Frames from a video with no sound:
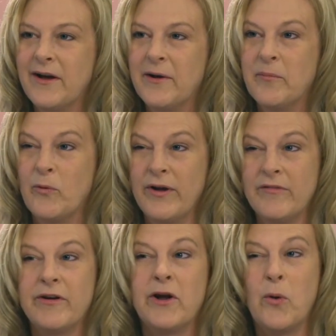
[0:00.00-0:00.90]
we had
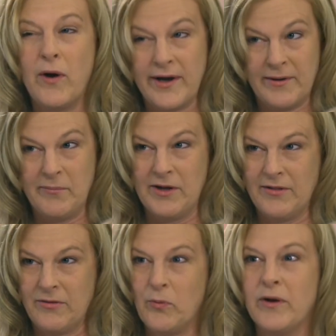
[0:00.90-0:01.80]
a very quiet
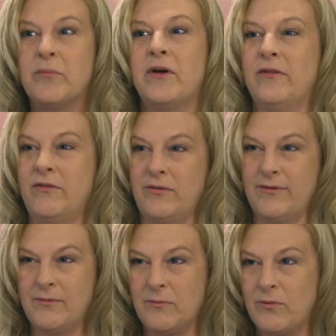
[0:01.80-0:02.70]
month, 1 month,
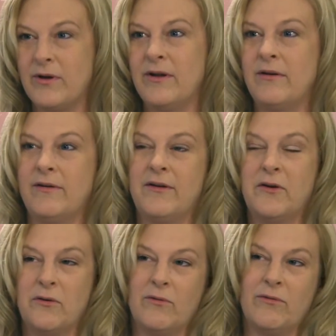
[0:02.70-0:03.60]
when, you
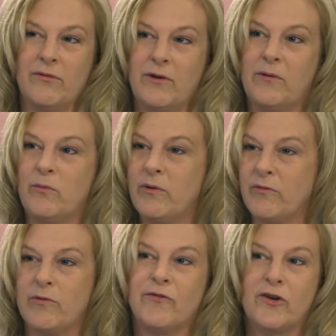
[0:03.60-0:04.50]
know, we
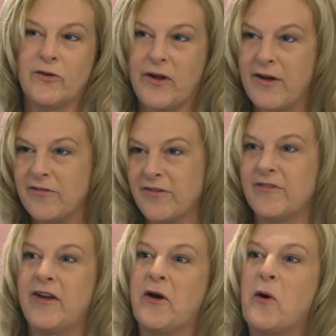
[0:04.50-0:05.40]
were first asked to
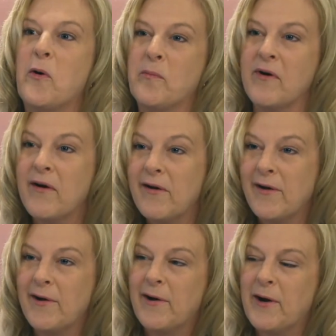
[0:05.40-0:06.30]
stay at home.
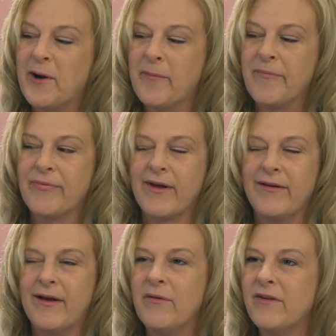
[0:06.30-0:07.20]

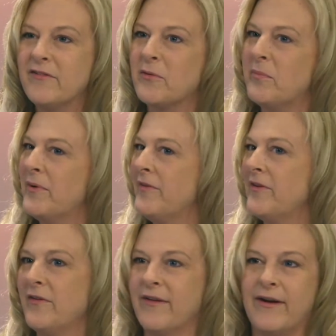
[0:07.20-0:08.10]
And now things are
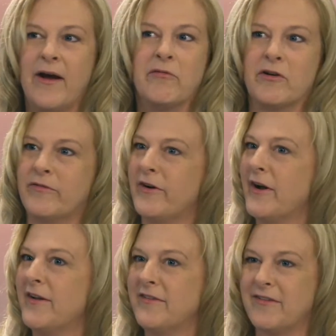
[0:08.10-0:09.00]
busier than ever for
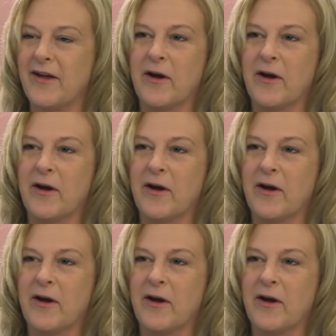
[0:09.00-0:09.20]
us,